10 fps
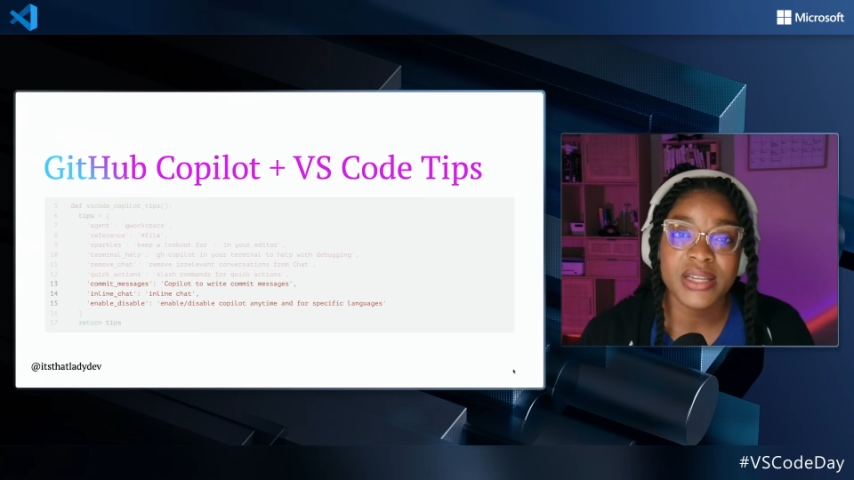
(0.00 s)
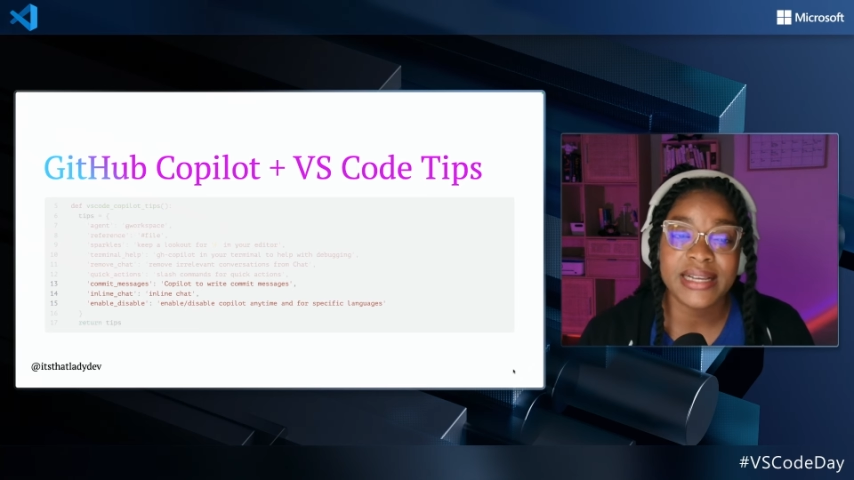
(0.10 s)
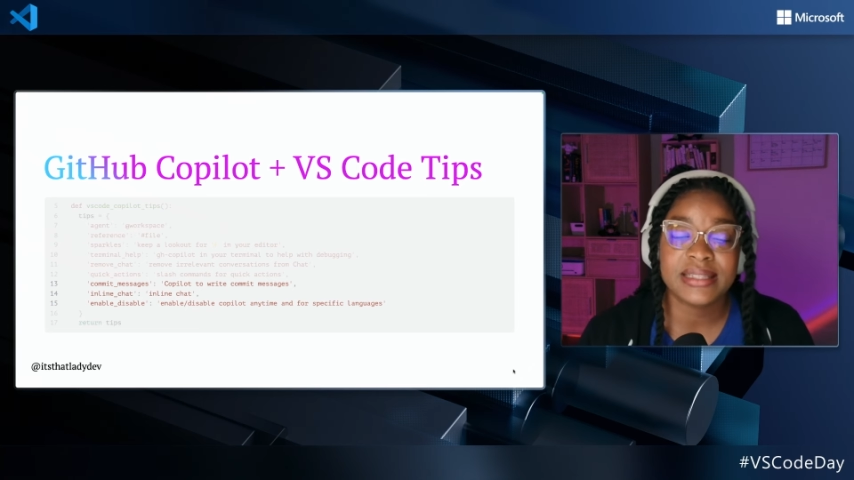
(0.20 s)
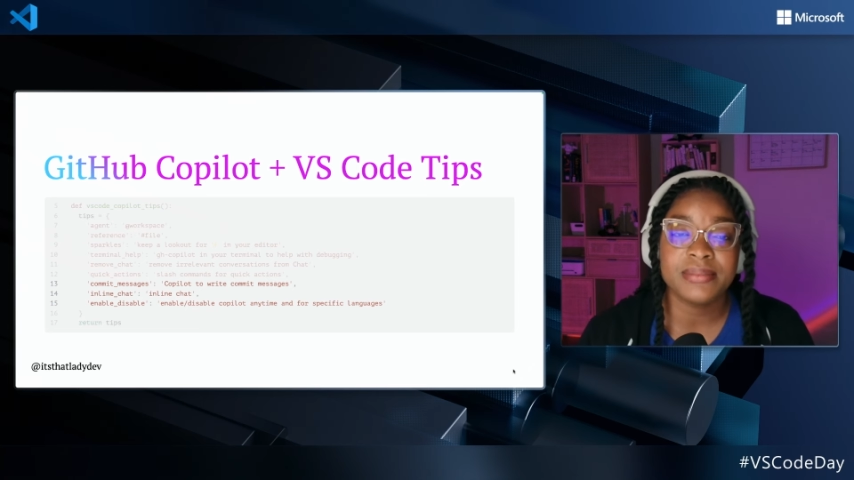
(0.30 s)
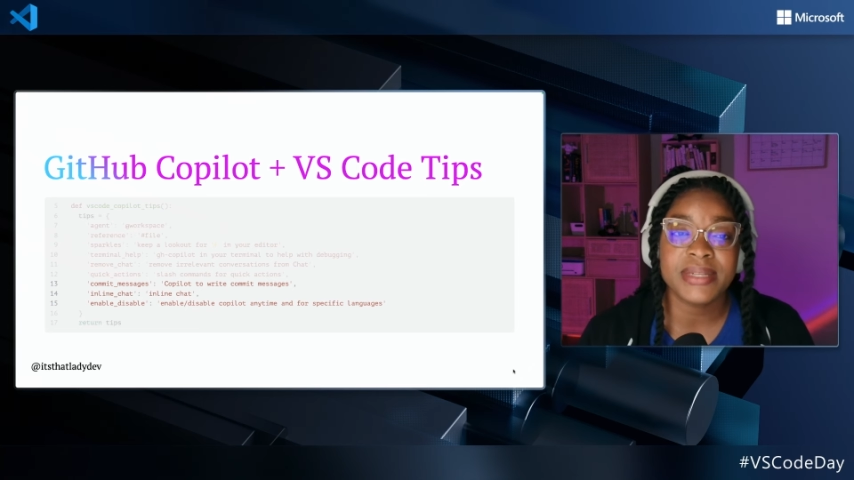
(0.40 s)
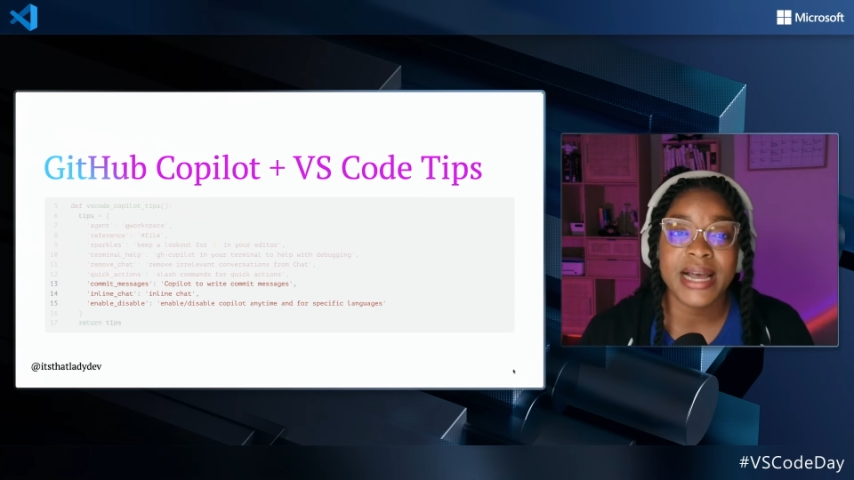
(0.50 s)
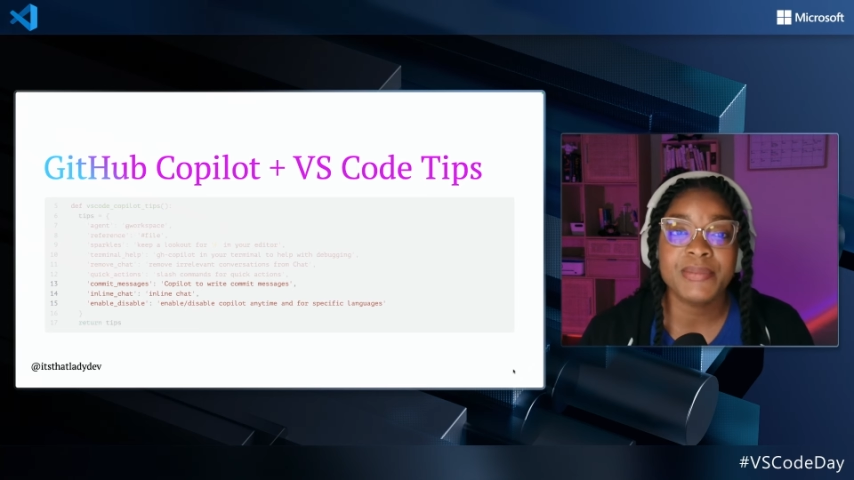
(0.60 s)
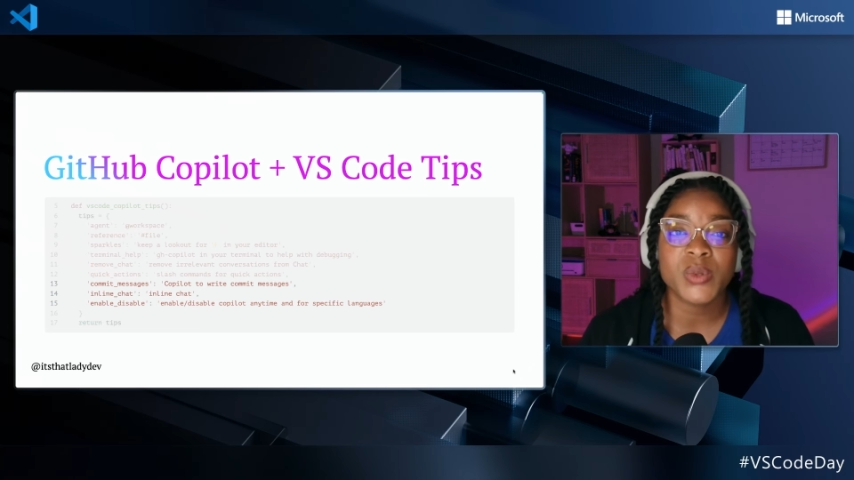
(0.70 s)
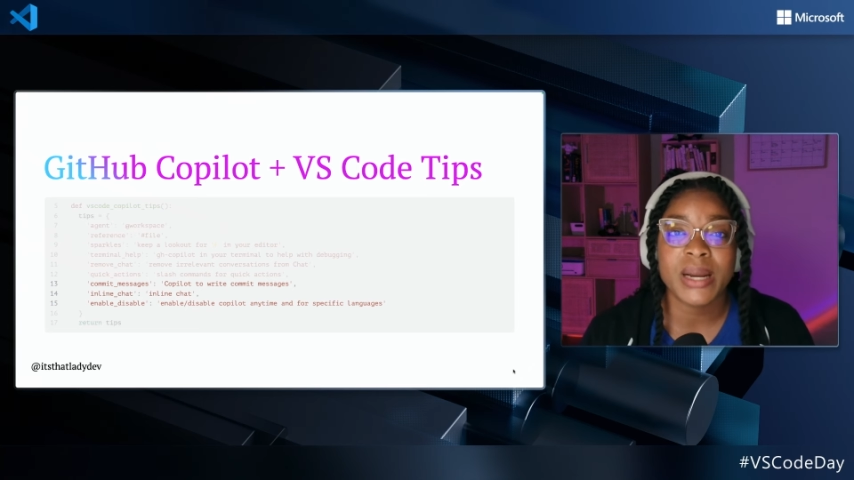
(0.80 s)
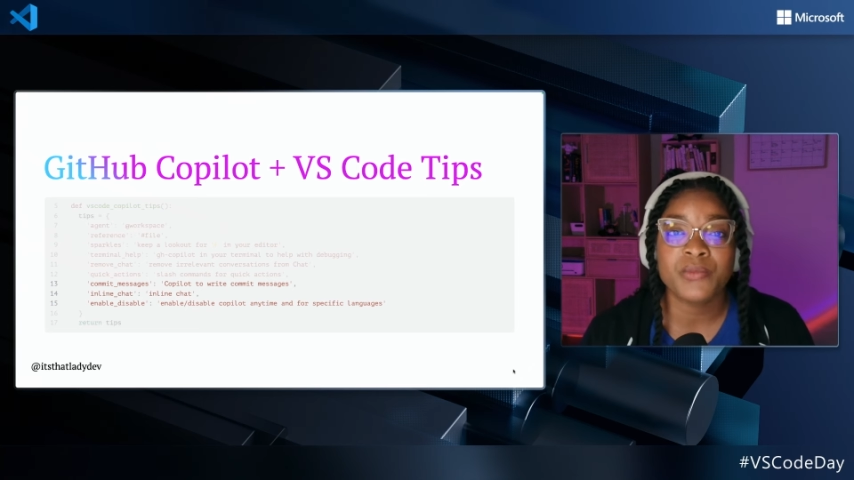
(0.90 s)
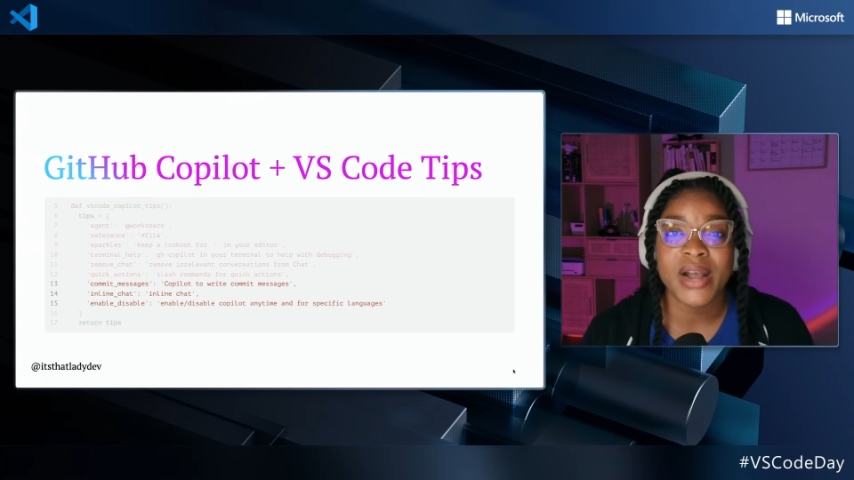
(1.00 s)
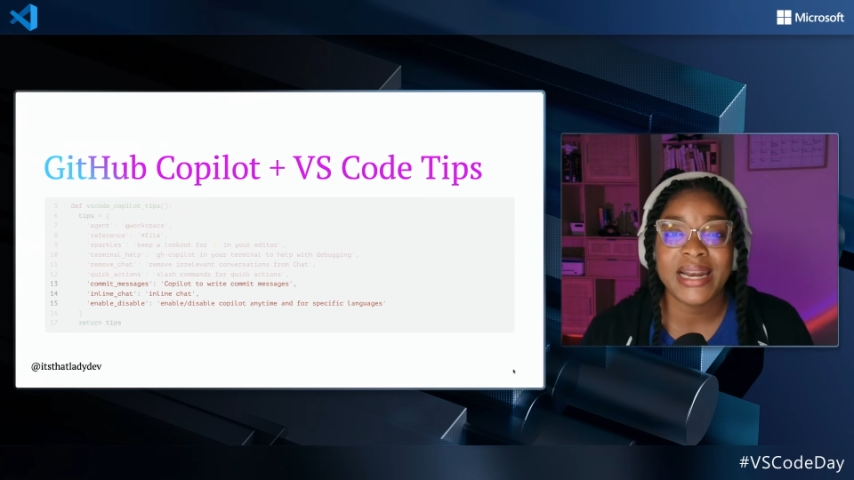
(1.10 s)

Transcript: So like sometimes when I'm